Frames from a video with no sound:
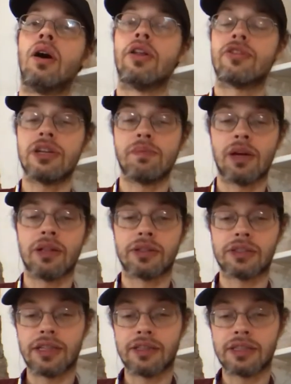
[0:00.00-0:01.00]
3 months
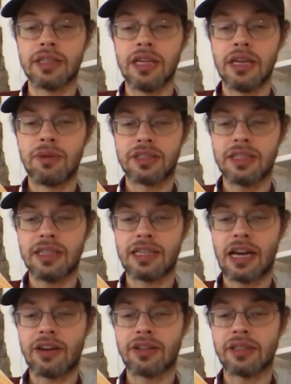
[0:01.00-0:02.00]
since. But sit
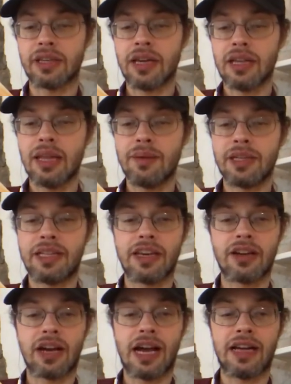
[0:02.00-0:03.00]
down and let me take
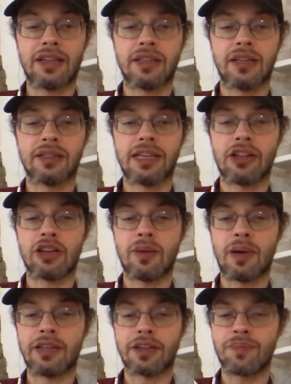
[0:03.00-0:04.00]
your hat and I'll tell you
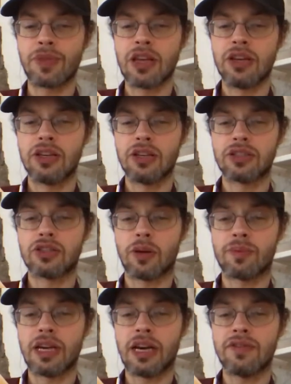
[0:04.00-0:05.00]
about it.
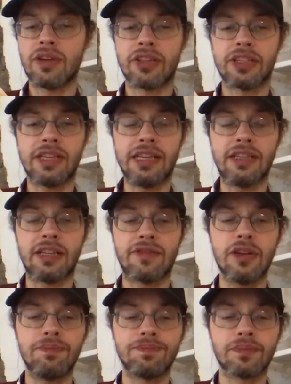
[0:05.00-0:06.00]
Stop, you have nothing to eat, have
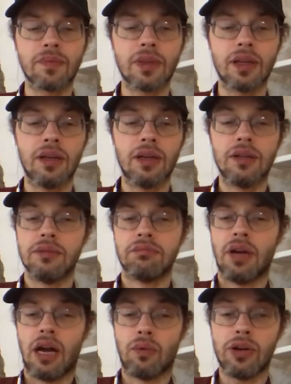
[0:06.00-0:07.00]
you?
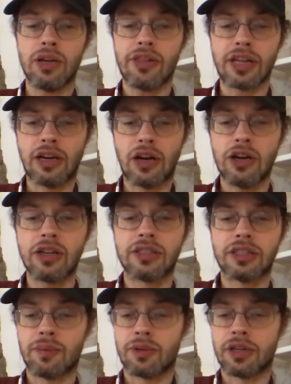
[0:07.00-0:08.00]
I want nothing. I ordered
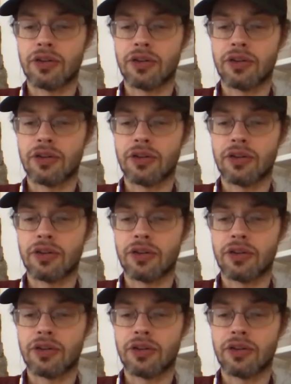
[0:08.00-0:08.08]
supper at